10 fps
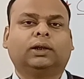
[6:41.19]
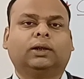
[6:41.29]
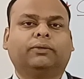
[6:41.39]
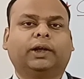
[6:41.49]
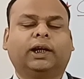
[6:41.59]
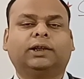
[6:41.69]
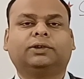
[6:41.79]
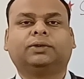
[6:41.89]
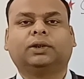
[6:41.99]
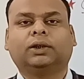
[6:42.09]

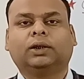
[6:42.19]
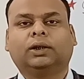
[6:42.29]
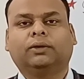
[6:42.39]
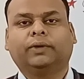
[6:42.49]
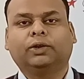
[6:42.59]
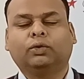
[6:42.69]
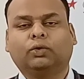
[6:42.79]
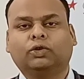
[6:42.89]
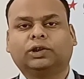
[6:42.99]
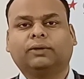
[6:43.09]
whereas when
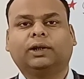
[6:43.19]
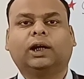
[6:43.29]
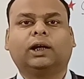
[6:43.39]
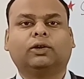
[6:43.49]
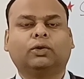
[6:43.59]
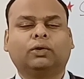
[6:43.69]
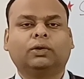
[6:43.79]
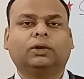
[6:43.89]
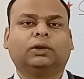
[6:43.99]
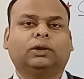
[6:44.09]
glucose levels are
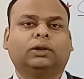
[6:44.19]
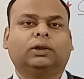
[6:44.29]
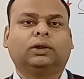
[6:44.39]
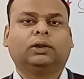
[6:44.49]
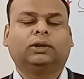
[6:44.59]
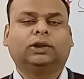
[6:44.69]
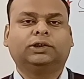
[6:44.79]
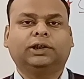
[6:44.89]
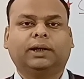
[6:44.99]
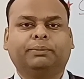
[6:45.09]
low, the
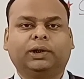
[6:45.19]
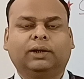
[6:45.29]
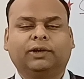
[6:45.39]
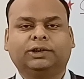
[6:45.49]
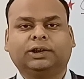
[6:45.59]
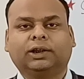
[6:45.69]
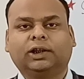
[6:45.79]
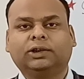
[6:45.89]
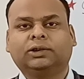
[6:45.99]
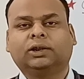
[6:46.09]
cAMP levels
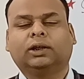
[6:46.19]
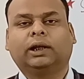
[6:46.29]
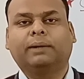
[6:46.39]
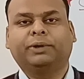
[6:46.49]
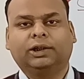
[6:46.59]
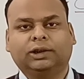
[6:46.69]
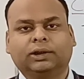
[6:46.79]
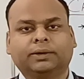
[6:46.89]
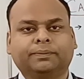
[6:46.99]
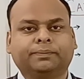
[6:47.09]
increase rapidly.